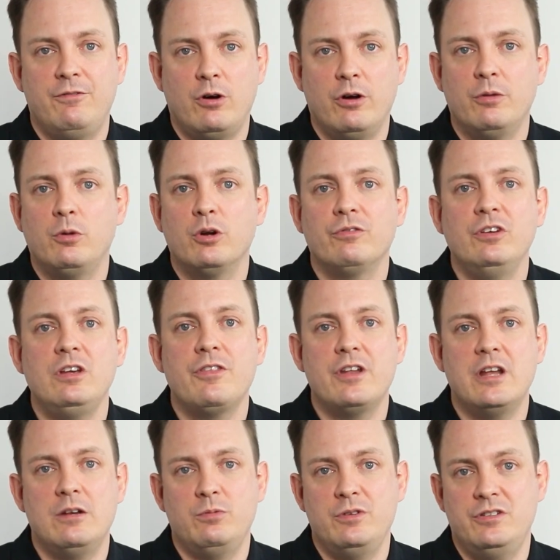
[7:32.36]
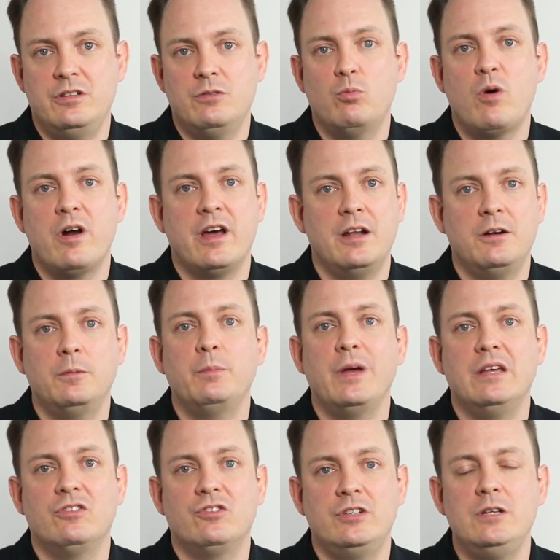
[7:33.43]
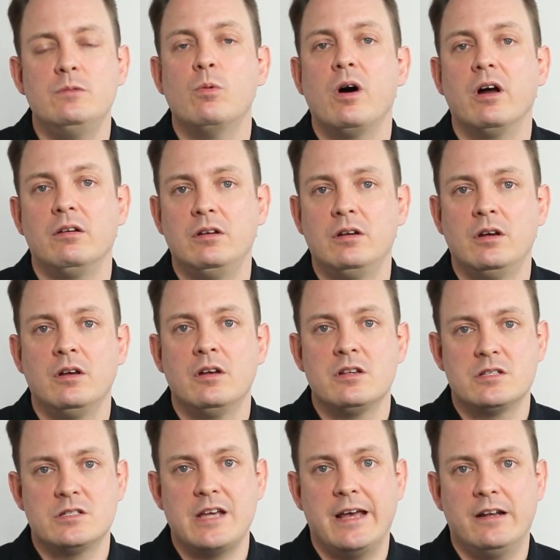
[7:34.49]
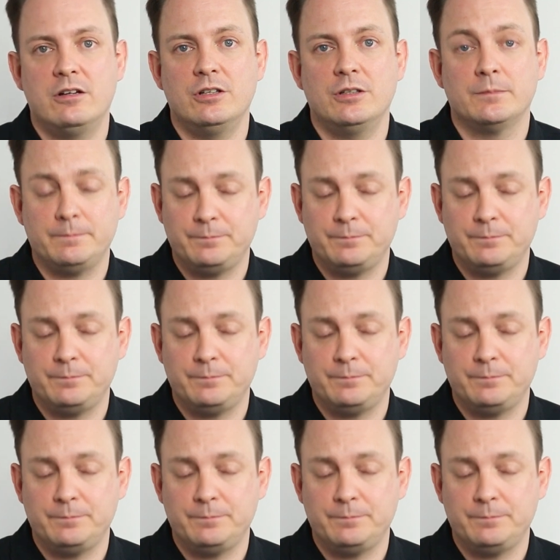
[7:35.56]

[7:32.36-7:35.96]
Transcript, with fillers: For automotive ethernet, we see the 100 base T1 standard.